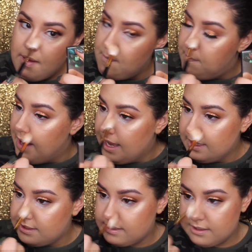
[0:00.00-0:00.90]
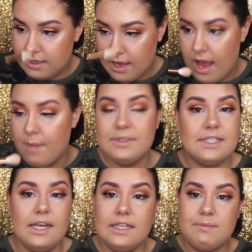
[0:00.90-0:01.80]
But
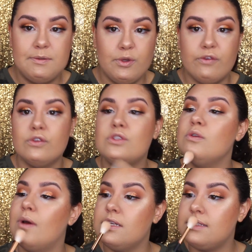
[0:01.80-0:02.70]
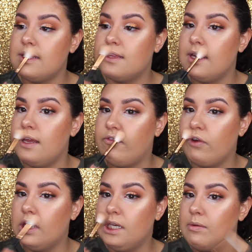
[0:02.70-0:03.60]
Skinny Dip is beautiful too. I just think that if
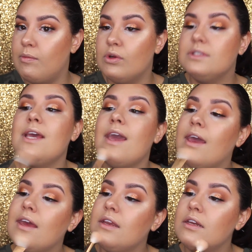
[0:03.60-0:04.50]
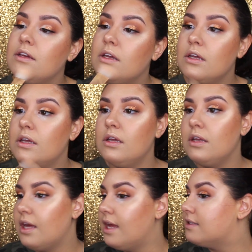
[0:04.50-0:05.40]
you're a little bit more tan,
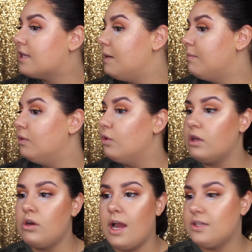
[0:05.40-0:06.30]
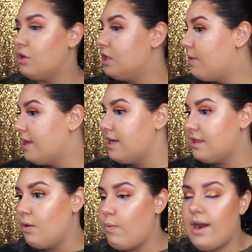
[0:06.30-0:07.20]
it's going to look nicer on you. I think
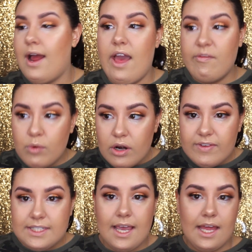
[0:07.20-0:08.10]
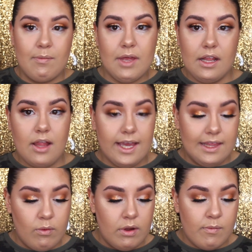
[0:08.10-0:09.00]
that when I have more of a tan, I'm going to like
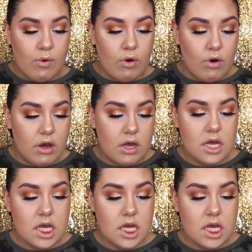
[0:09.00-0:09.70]
that one more.